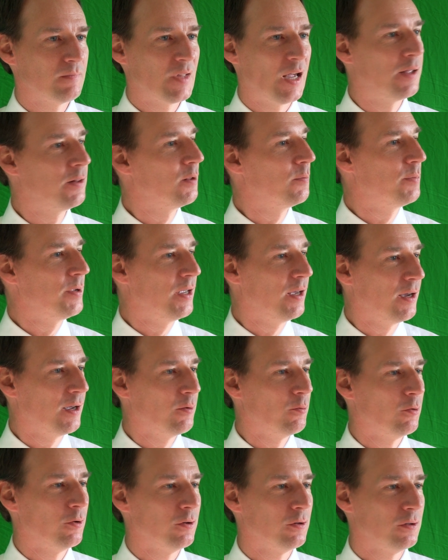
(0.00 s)
the
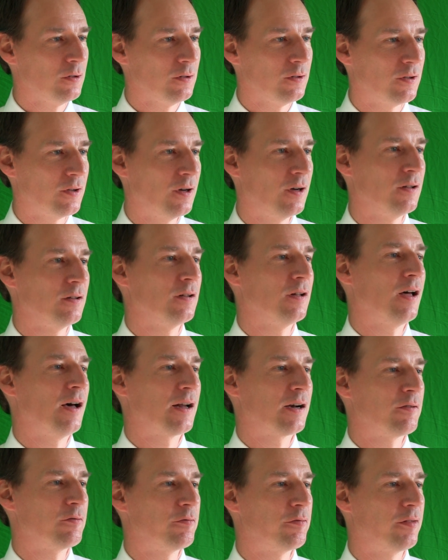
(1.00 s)
BI world, a
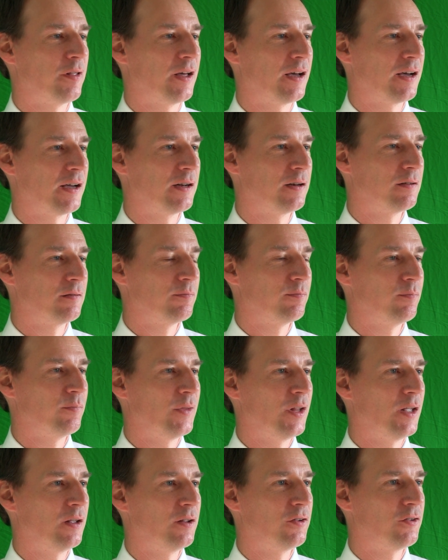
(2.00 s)
lot of that
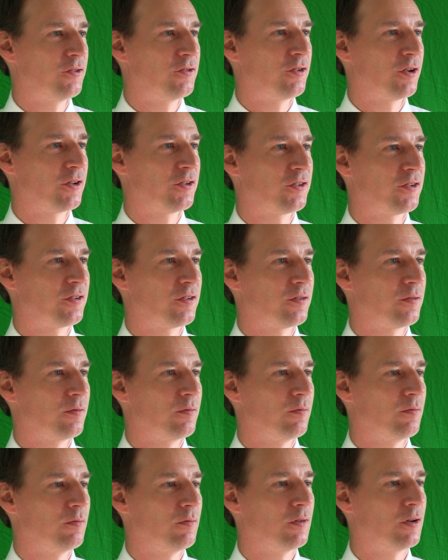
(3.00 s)
is just
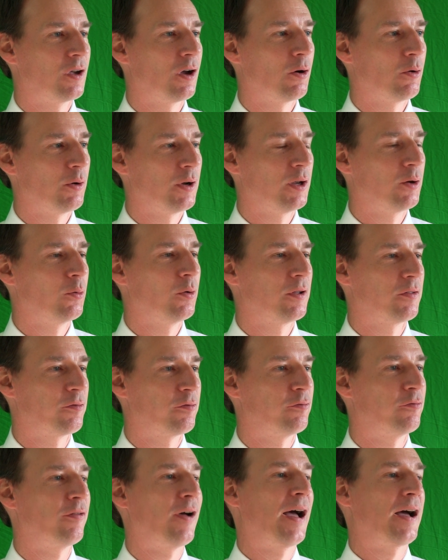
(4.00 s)
going with
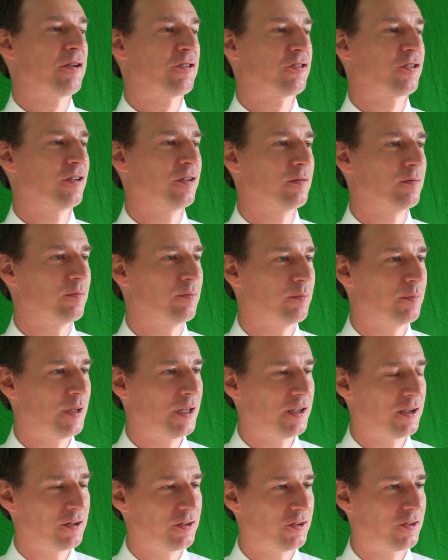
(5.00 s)
fashion,
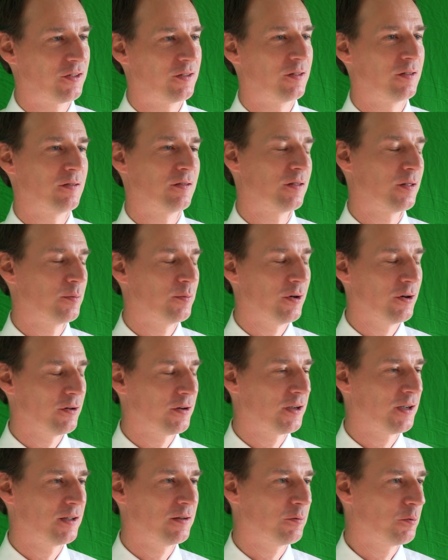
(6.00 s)
because the
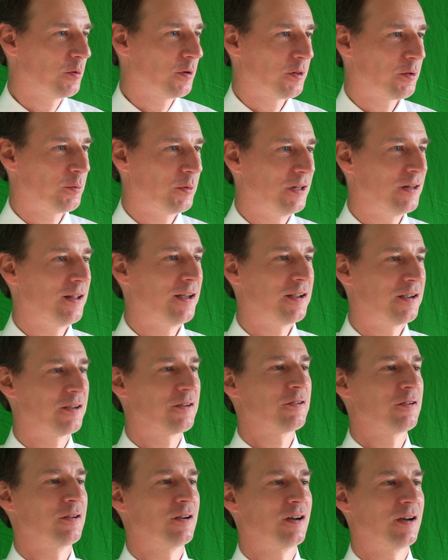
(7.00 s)
market, whether we like it
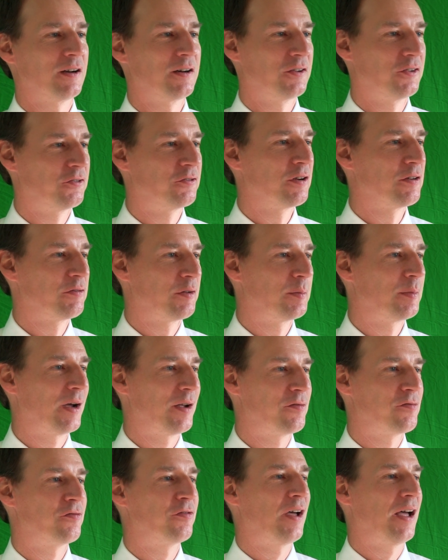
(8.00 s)
or not, is driven by
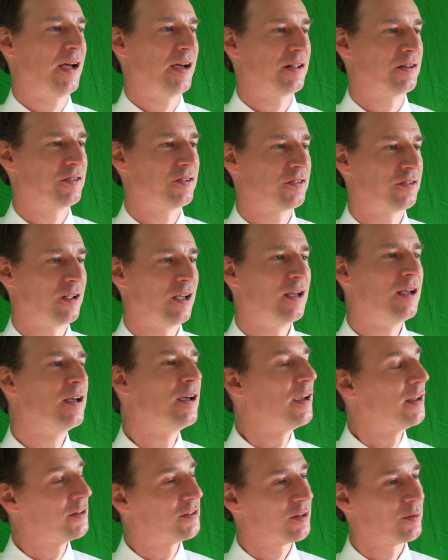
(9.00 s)
fads.
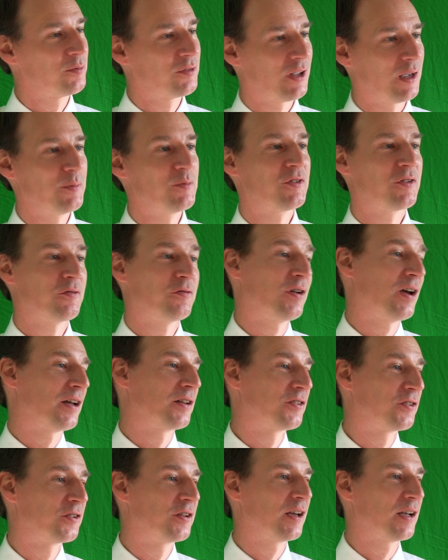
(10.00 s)
And sometimes the
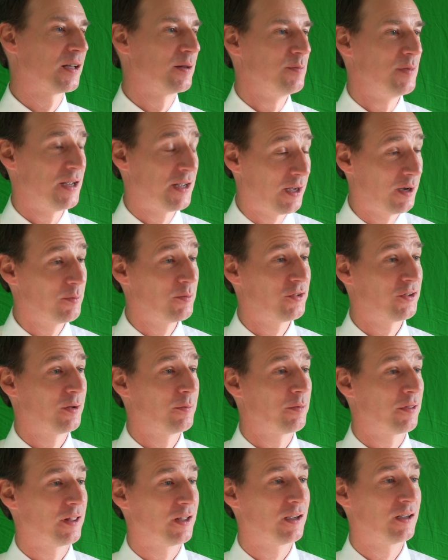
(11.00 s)
fads stick and become
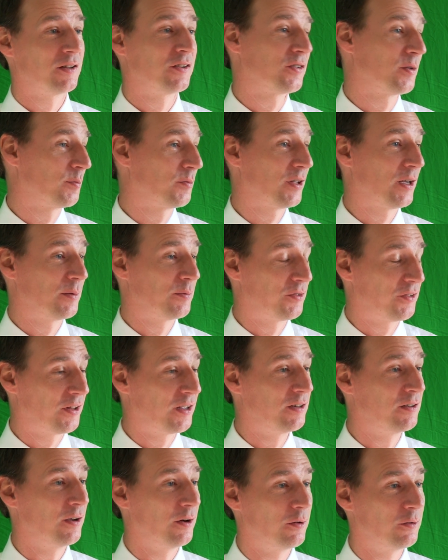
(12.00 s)
something, and sometimes they
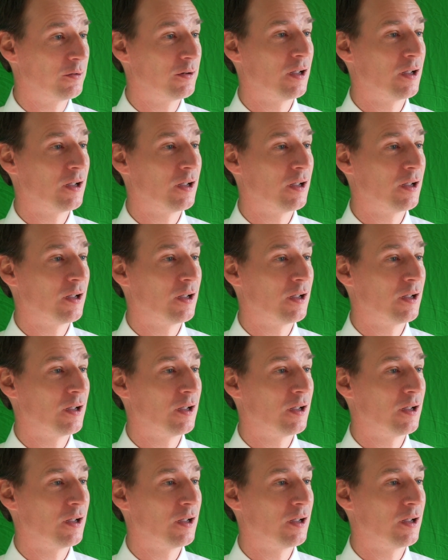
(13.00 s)
don't.